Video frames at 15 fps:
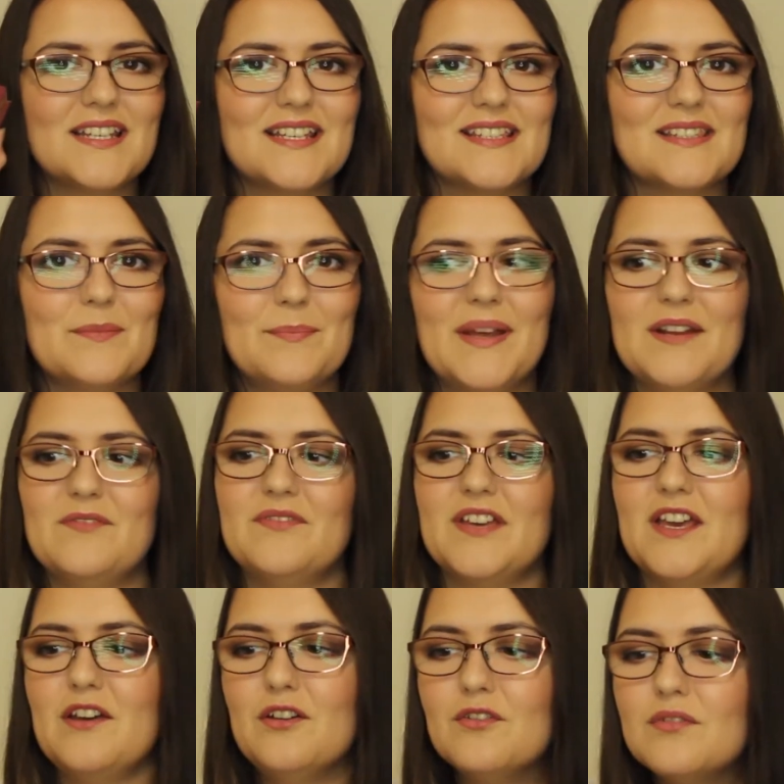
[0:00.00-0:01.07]
It is the
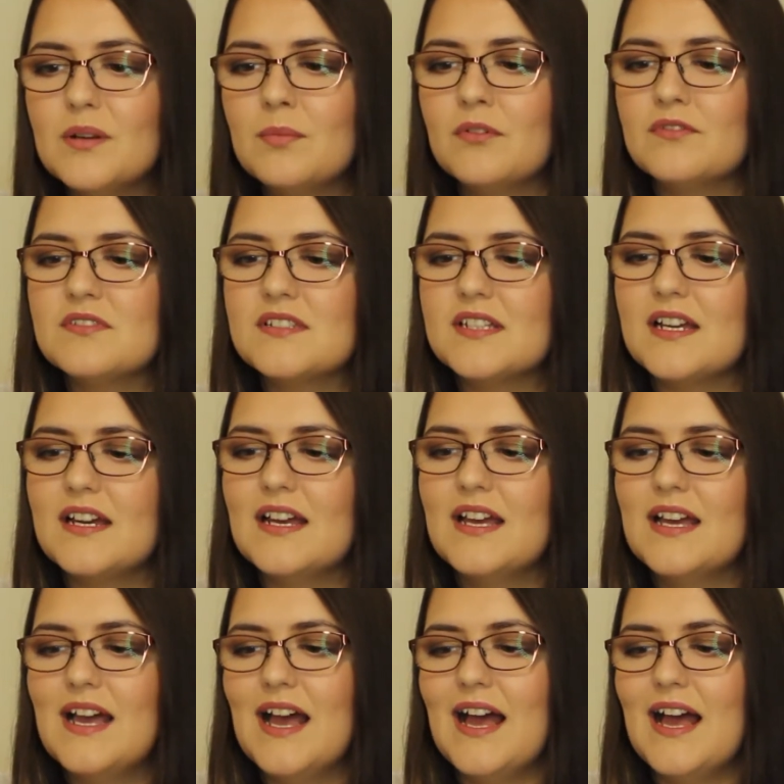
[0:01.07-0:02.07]
Benefit Hoola Bronzer,